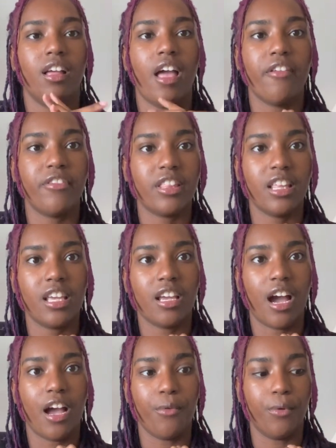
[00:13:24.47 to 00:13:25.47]
everything
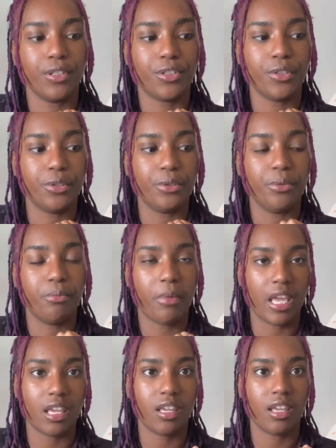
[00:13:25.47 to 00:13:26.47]
I want to
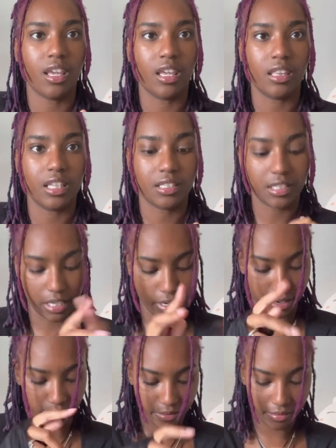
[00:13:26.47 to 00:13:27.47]
make this
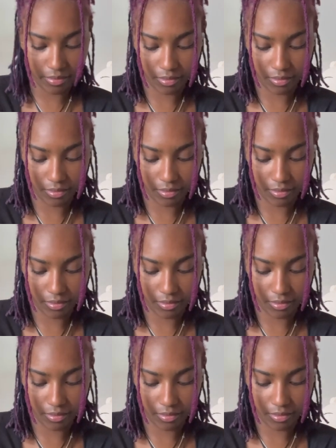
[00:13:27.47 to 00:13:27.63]
year.